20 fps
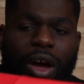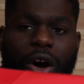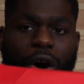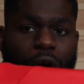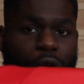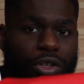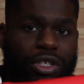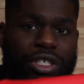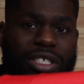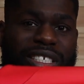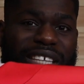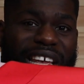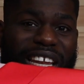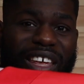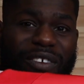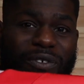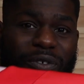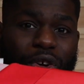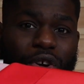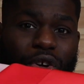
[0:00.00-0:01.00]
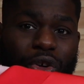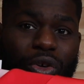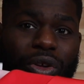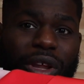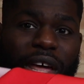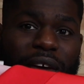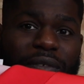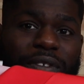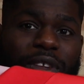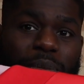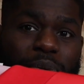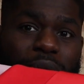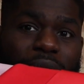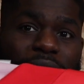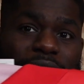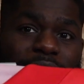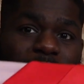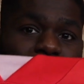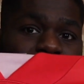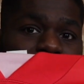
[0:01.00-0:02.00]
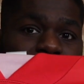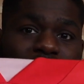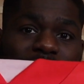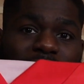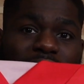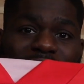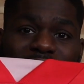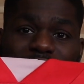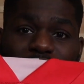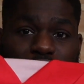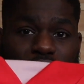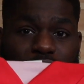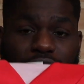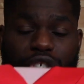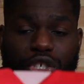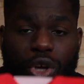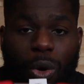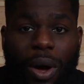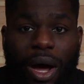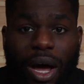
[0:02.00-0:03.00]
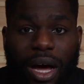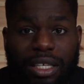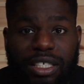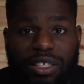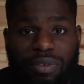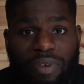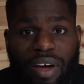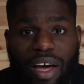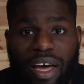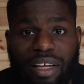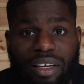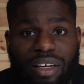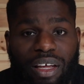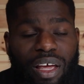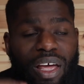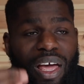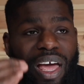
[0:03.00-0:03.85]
or just sell it for a good hefty price, because they're just so hard to find.